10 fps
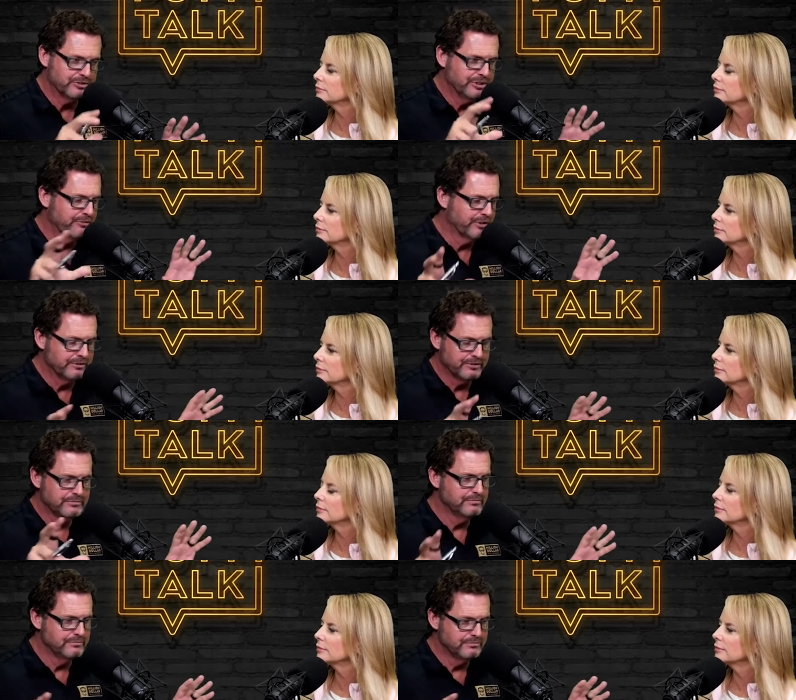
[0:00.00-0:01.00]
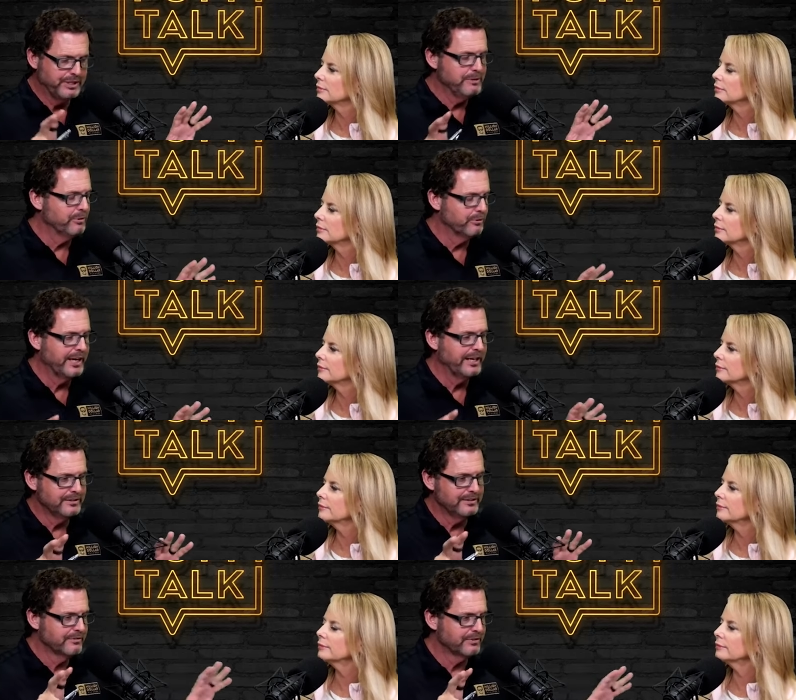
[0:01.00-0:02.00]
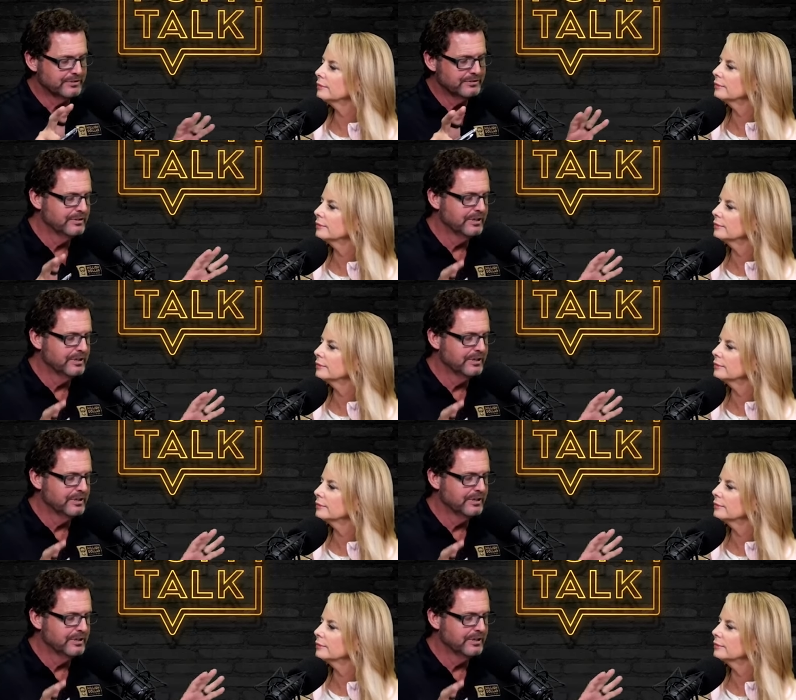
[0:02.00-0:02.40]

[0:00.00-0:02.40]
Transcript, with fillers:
Speaker 1: there's different people, right? Mm-hmm. Different.